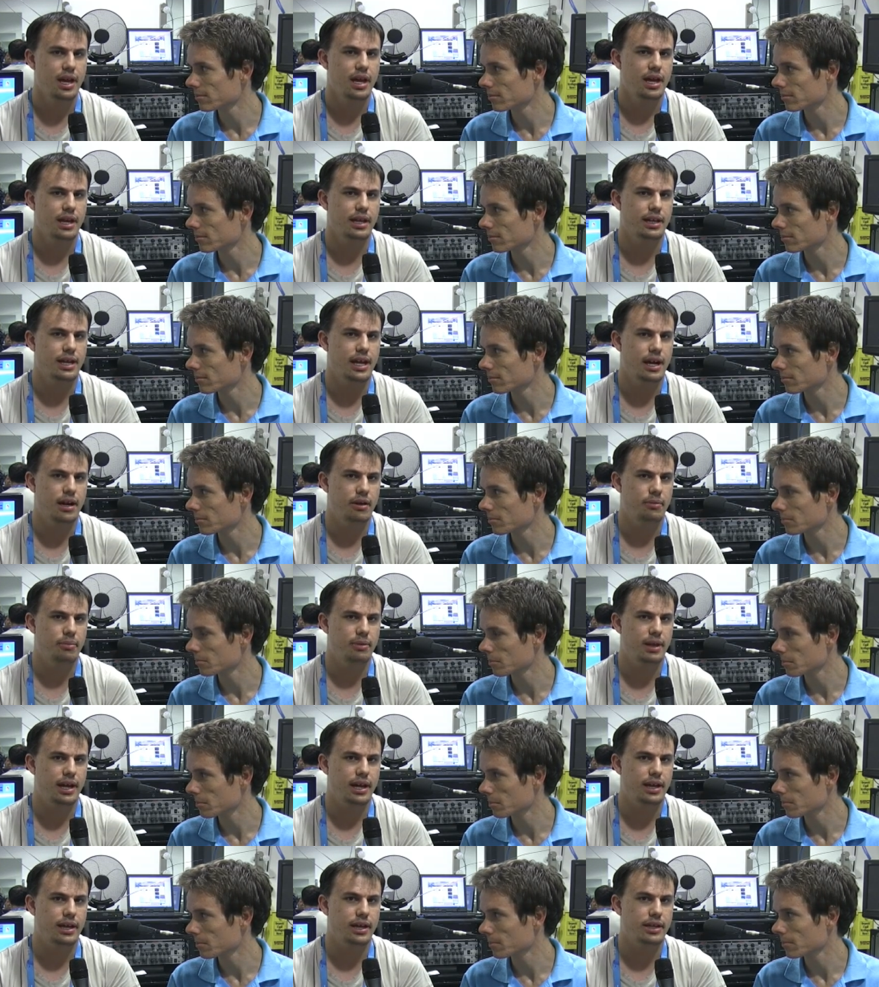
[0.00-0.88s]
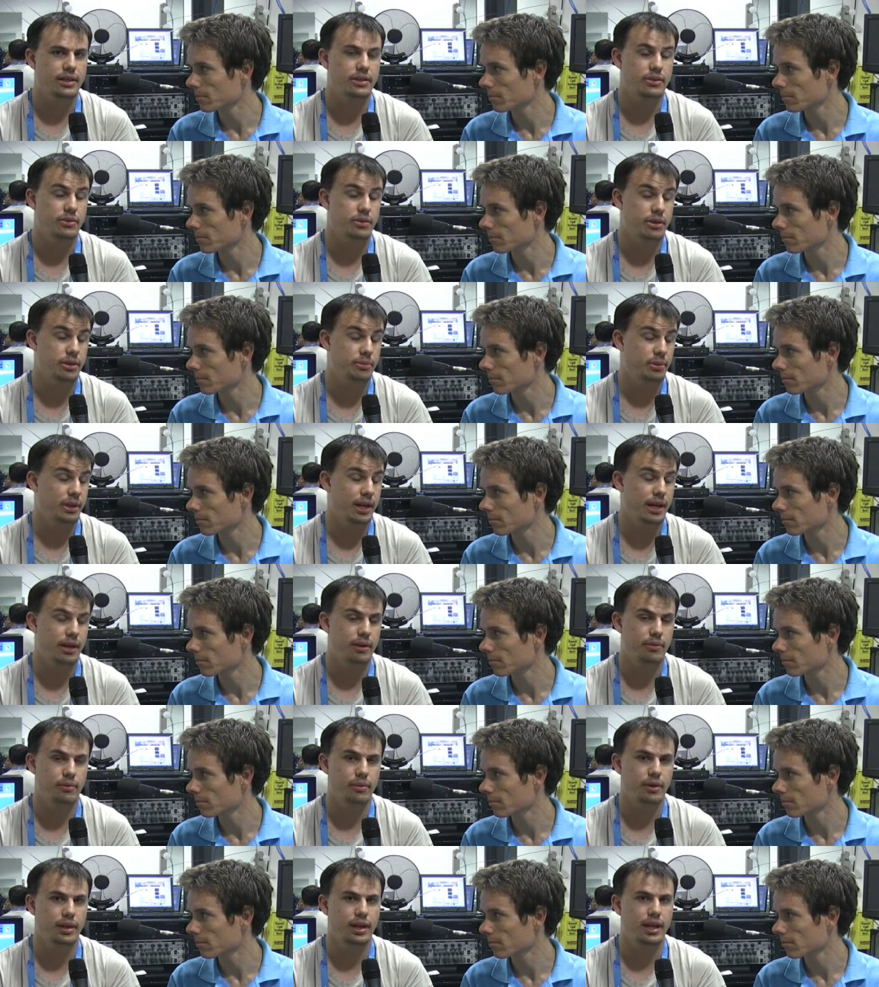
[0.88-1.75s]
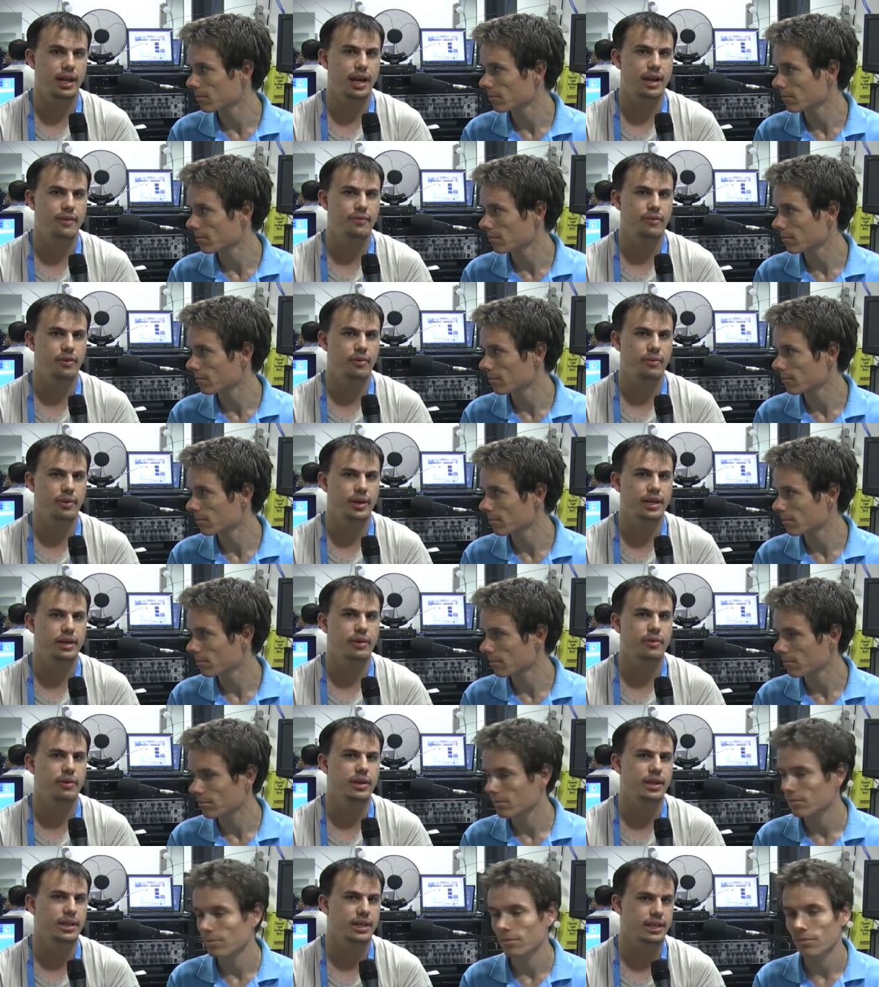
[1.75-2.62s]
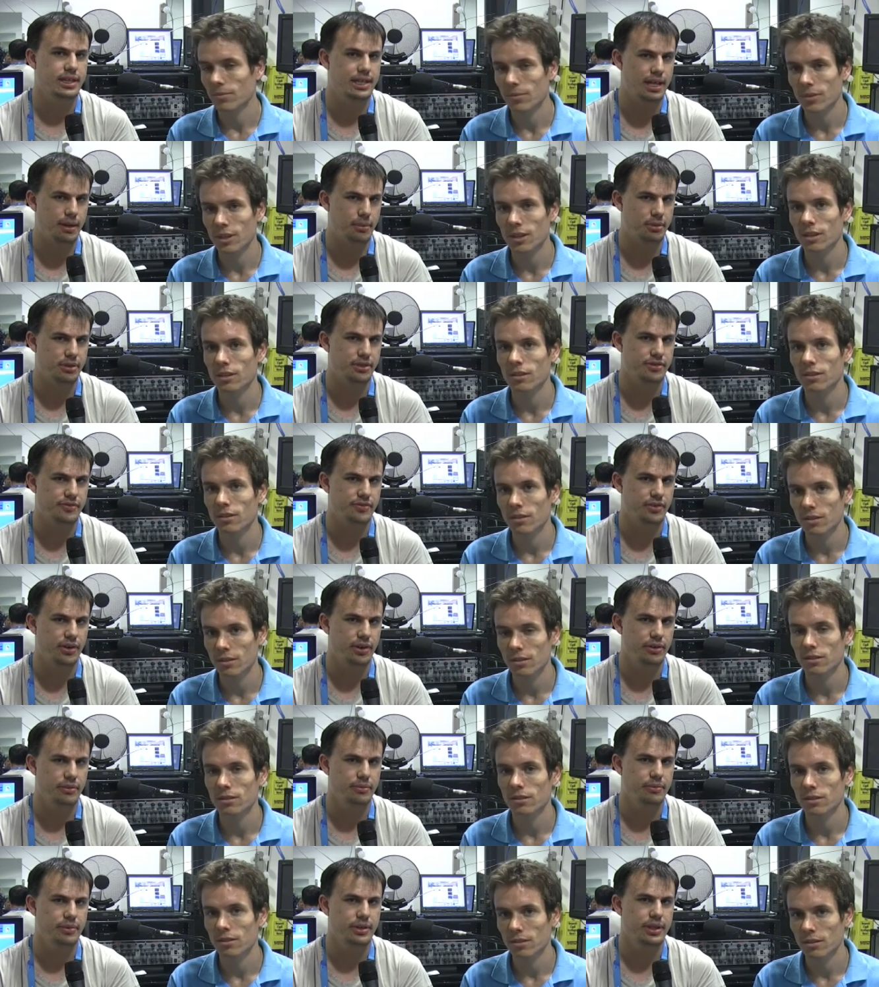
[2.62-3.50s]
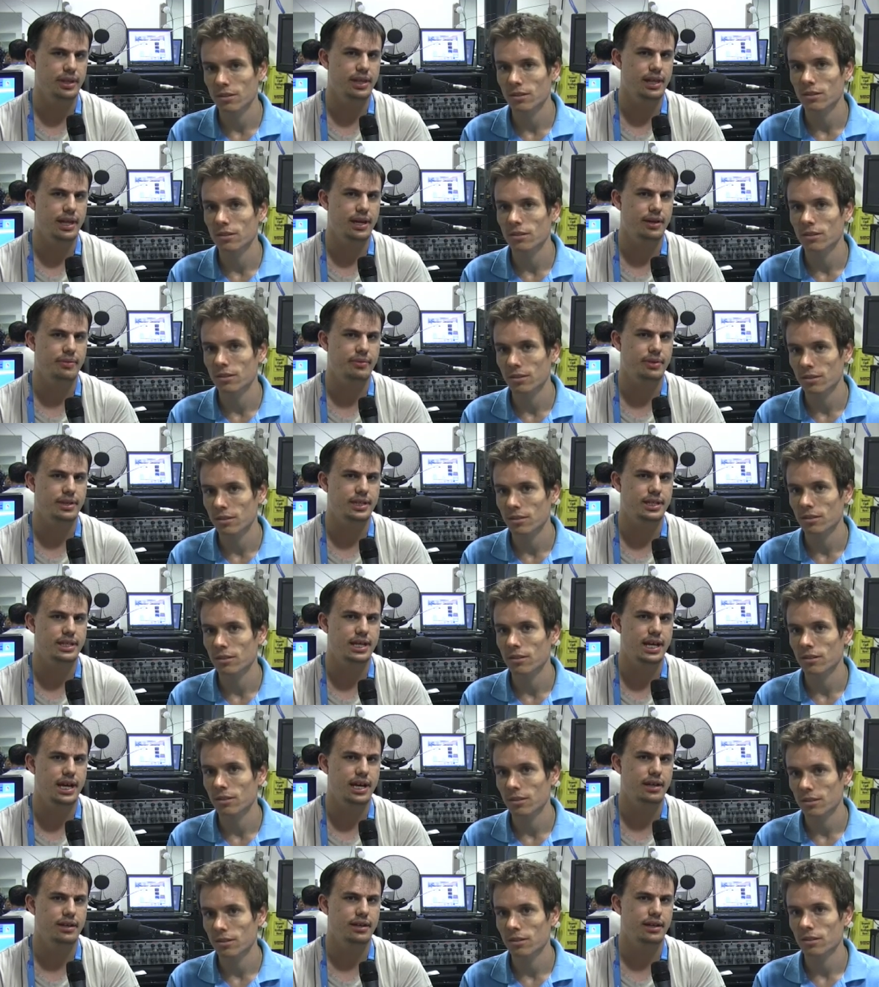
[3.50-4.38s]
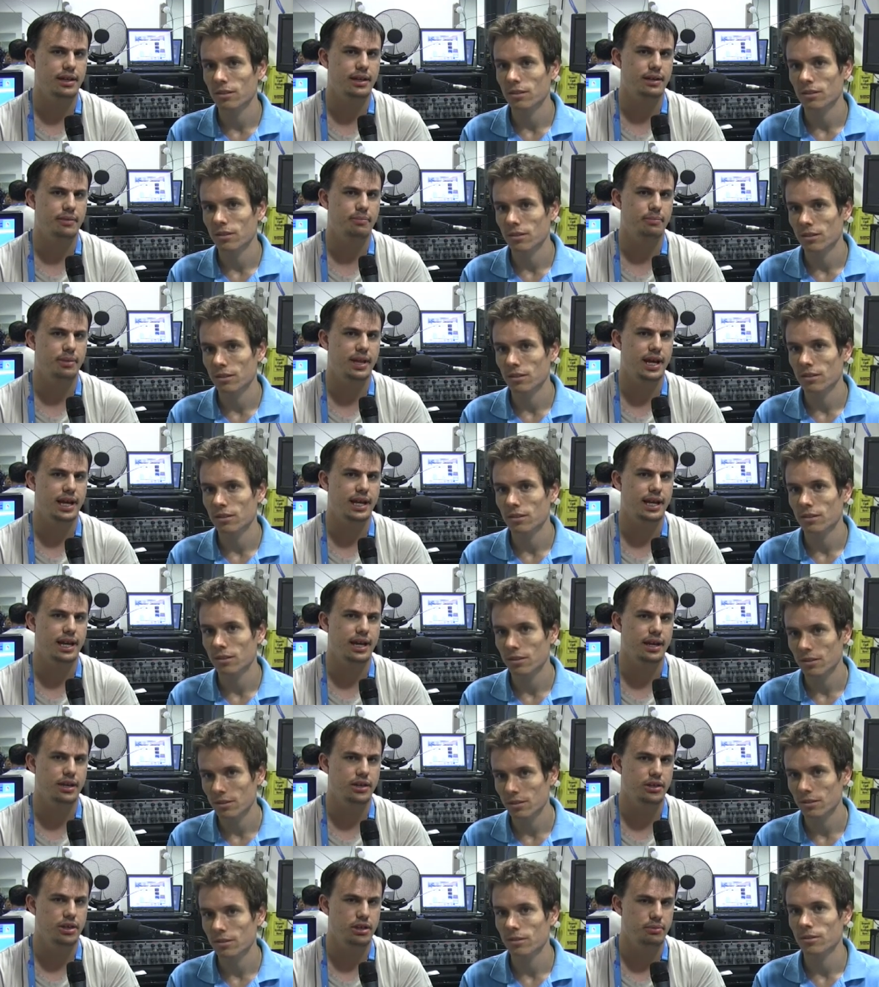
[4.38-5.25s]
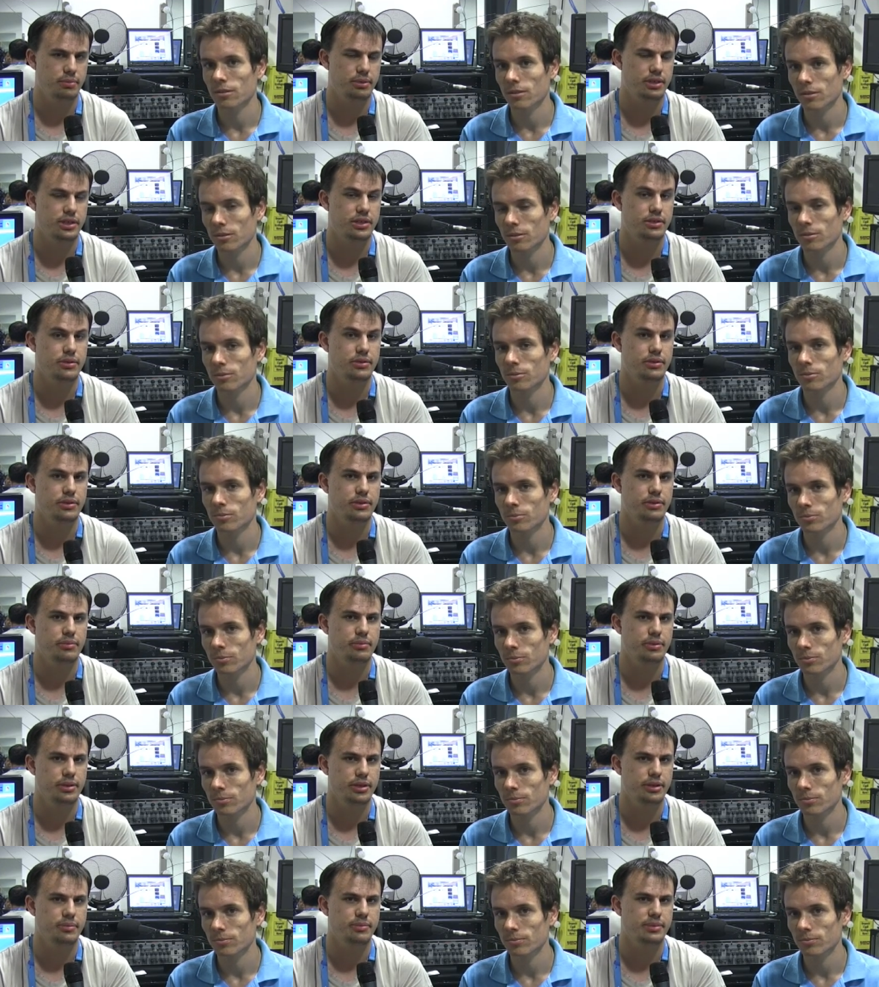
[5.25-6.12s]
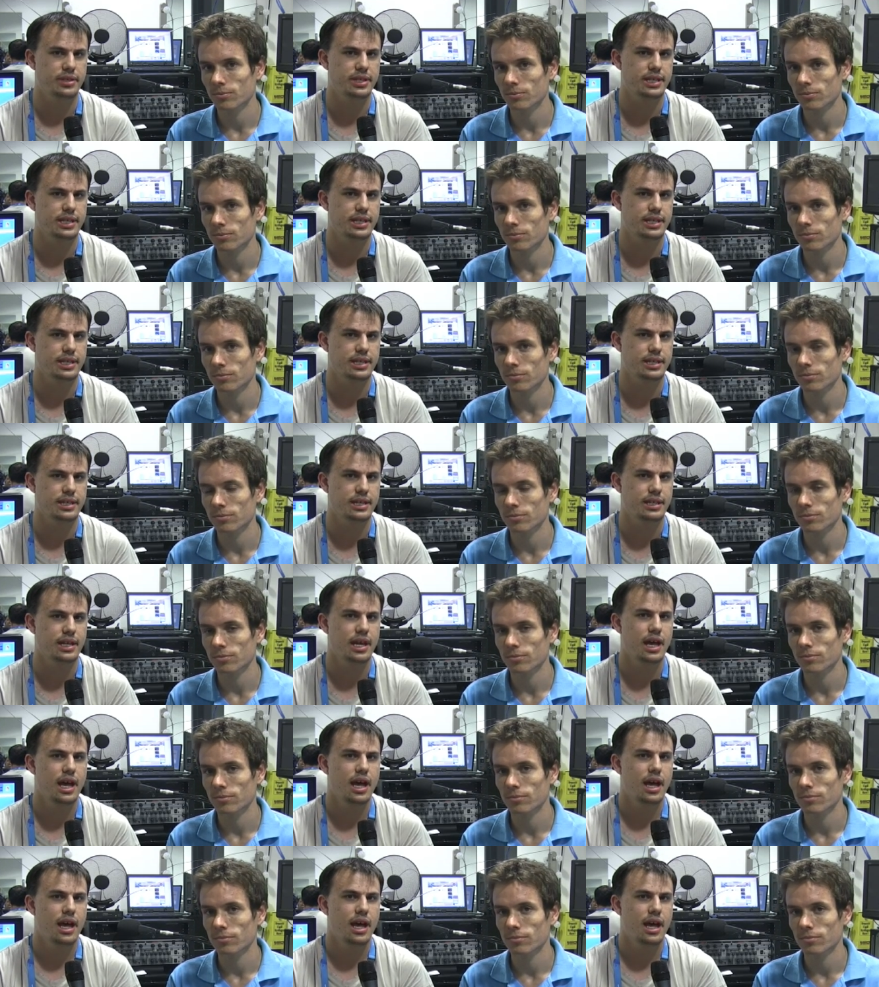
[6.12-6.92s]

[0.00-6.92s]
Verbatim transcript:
Speaker 1: And Cara Black has already played on Laver Arena in the doubles final where they went down, uh, Black and Huber, to the Williams sisters.